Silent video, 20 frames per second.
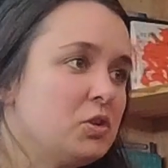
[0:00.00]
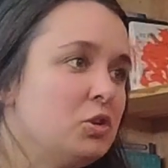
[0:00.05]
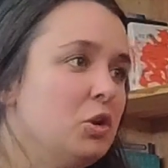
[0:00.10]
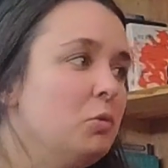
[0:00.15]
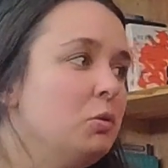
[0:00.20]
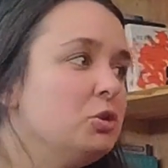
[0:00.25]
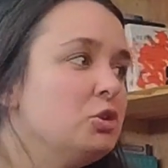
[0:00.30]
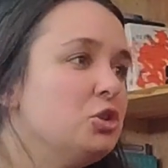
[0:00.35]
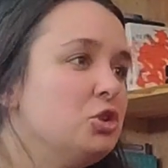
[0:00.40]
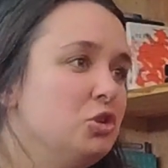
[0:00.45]
So
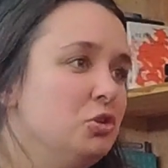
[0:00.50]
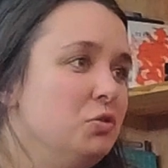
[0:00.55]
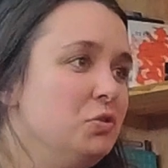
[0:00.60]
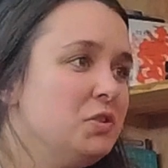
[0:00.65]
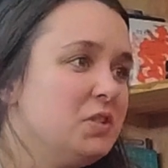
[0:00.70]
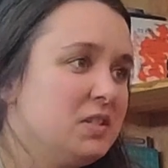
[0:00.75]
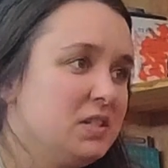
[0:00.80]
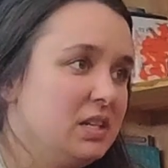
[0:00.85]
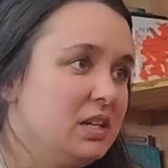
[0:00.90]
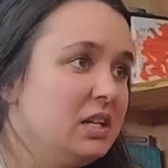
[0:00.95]
no one
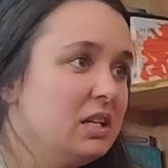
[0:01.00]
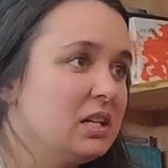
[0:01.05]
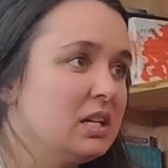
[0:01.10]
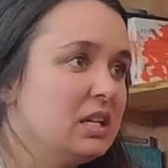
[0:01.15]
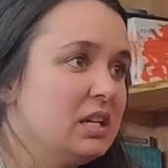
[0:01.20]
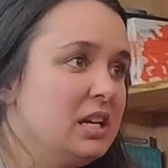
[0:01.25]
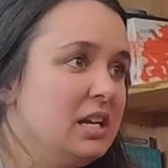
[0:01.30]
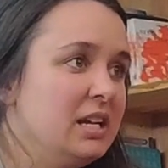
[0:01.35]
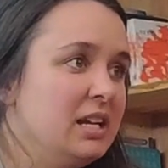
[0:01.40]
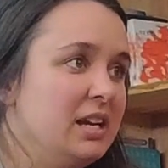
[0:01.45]
chooses it.
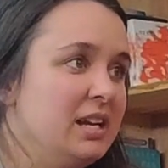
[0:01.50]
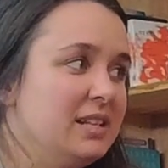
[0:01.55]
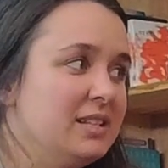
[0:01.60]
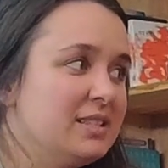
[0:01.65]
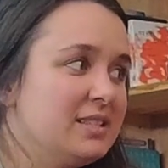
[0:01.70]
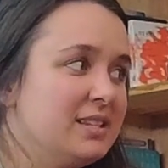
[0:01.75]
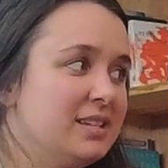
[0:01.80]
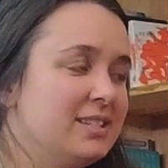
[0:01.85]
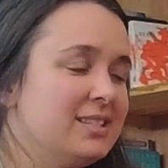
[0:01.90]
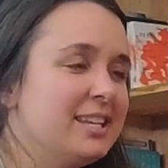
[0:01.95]

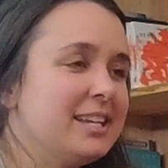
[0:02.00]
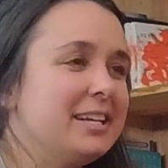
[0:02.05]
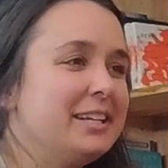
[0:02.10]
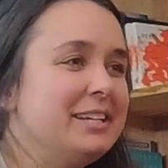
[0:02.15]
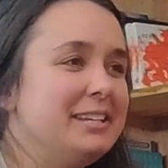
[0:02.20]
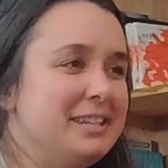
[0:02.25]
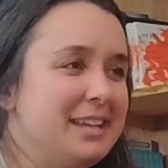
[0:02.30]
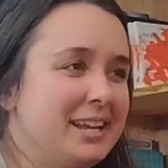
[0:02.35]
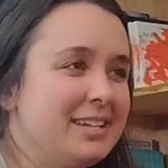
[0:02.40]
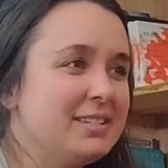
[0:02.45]
It's like a
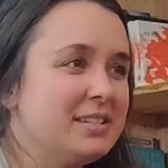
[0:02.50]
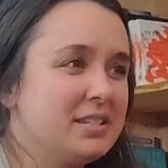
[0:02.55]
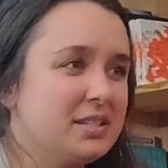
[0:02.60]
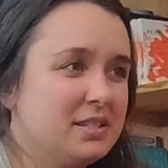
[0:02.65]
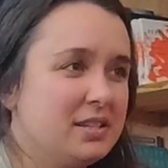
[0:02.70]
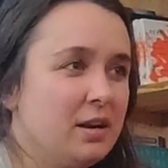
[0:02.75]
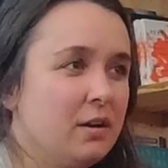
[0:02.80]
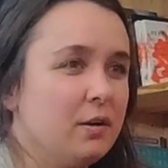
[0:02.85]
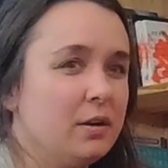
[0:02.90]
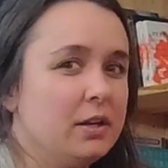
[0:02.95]

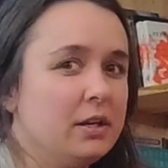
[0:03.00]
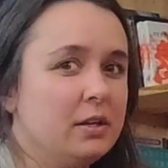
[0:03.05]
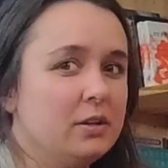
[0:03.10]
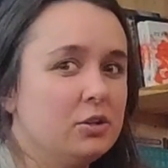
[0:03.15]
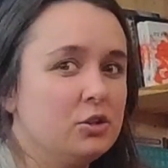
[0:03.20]
necessary